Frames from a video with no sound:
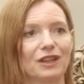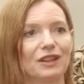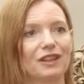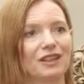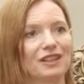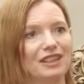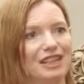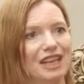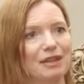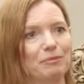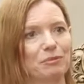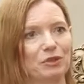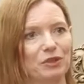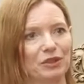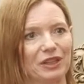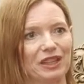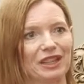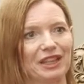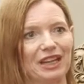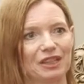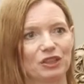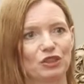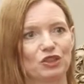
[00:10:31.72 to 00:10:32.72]
other neighbouring
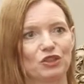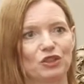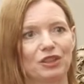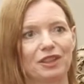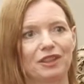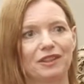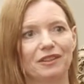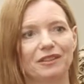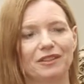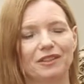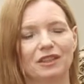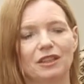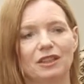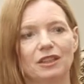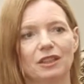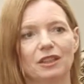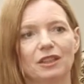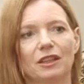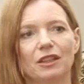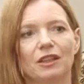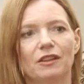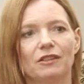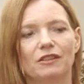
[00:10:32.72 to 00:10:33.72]
countries.
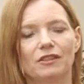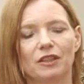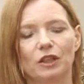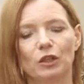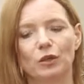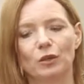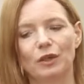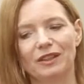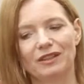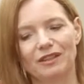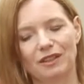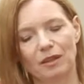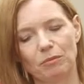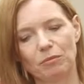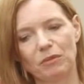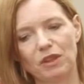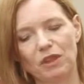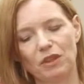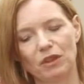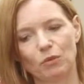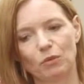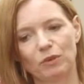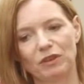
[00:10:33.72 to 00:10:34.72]
So it's
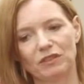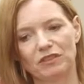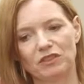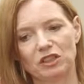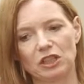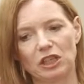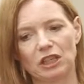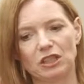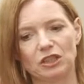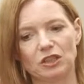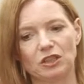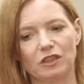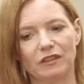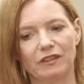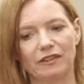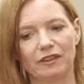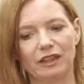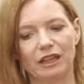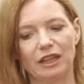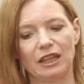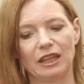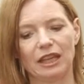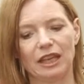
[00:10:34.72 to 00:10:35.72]
something that we started to
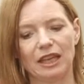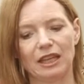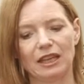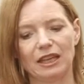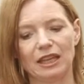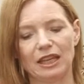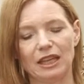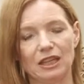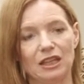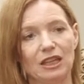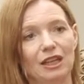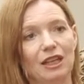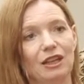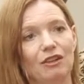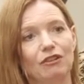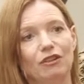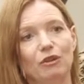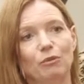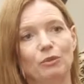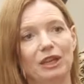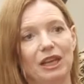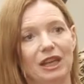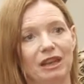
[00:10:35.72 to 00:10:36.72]
see in India,
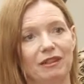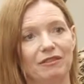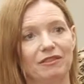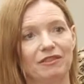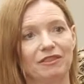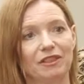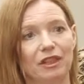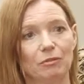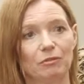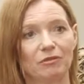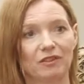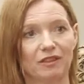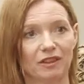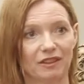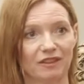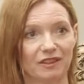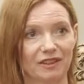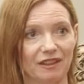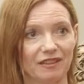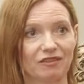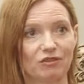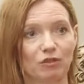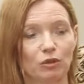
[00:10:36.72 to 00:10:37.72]
and we have some
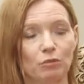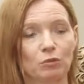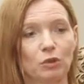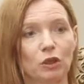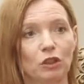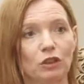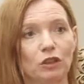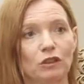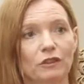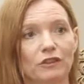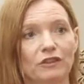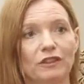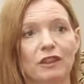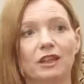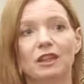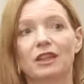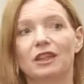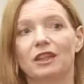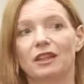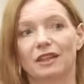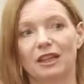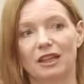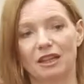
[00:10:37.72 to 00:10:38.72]
successful models
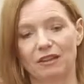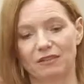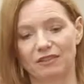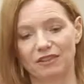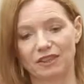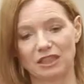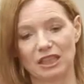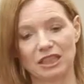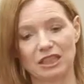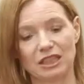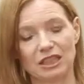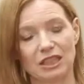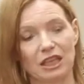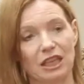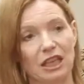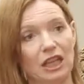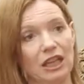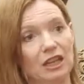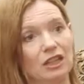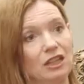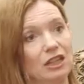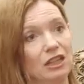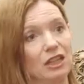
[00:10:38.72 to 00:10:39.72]
that have started in
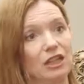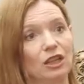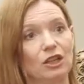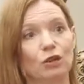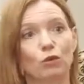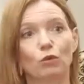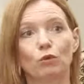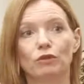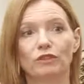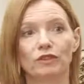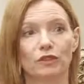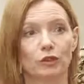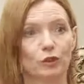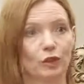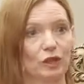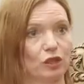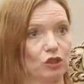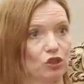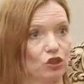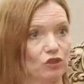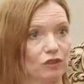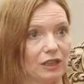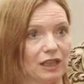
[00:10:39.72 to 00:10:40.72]
India, also
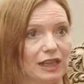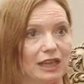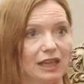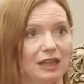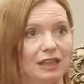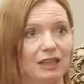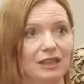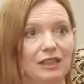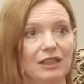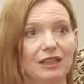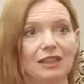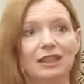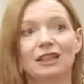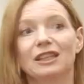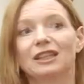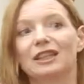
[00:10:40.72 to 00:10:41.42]
in Sri Lanka,